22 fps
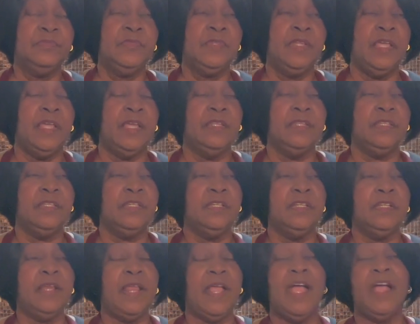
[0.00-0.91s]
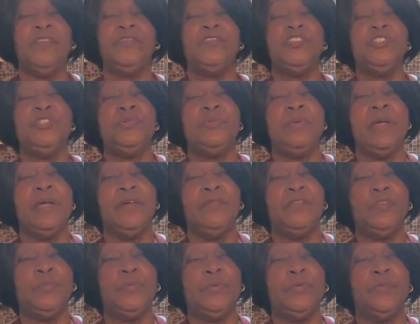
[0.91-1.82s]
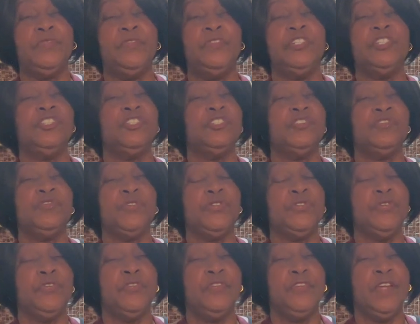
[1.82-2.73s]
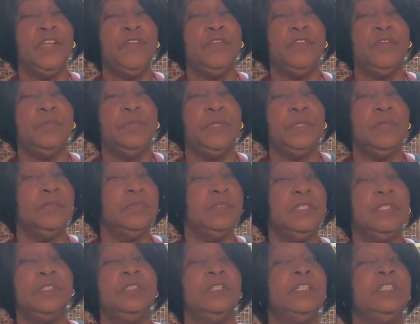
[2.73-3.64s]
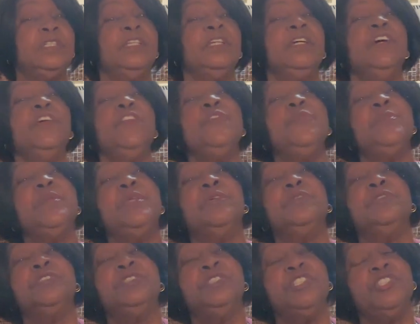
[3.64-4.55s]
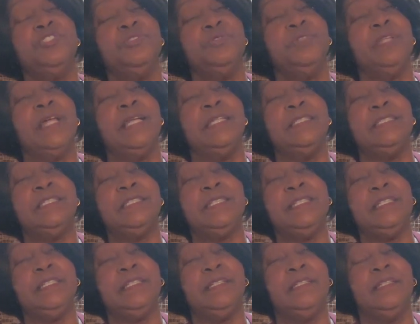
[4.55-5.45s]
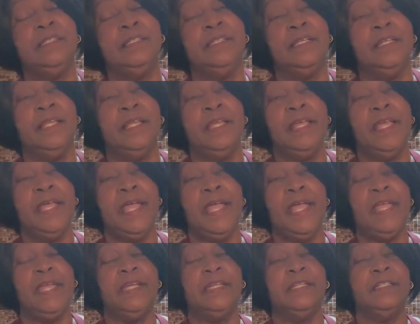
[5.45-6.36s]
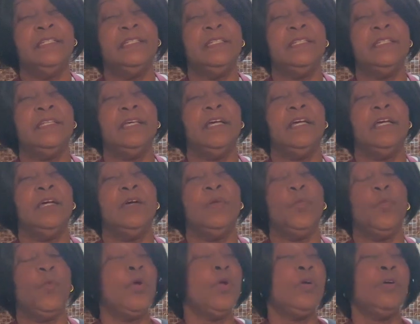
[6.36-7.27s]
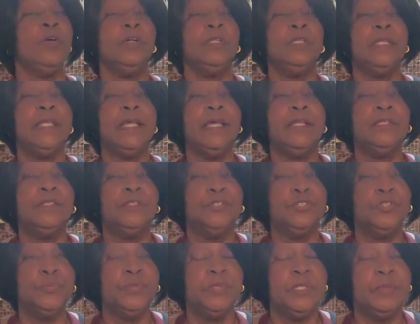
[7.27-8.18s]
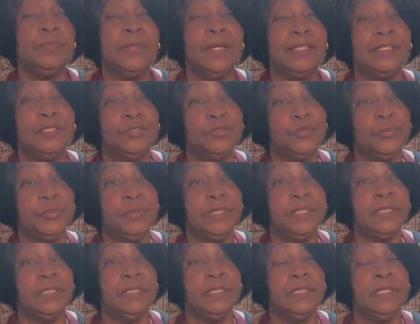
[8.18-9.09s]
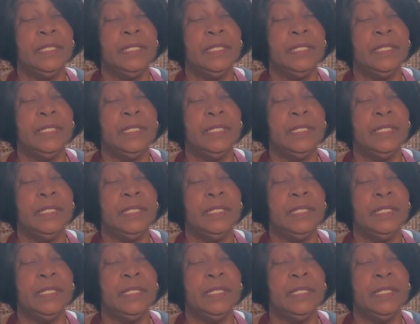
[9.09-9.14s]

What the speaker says: And then after you have the provisions for your favorite meal, then look at the other meals that you like to eat. And work on that little bit by little bit.